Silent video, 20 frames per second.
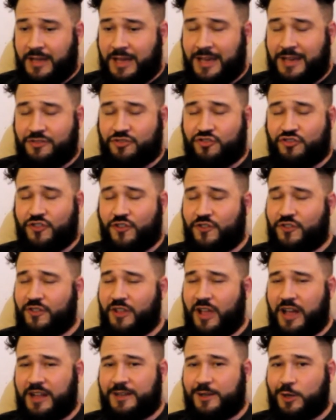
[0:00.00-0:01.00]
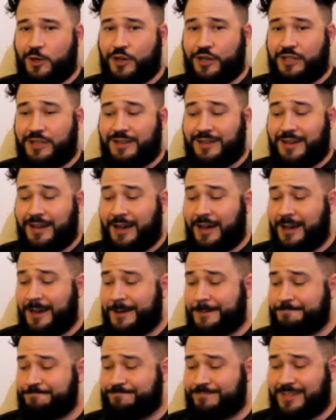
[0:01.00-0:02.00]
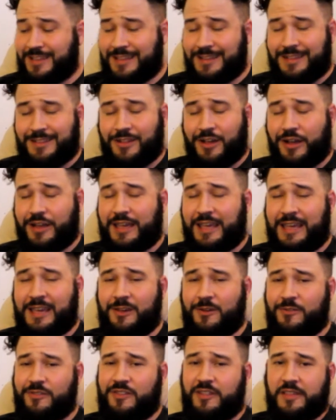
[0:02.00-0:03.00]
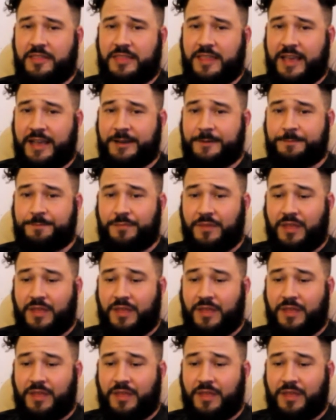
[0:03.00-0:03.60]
It's just not good. Look, here's the thing.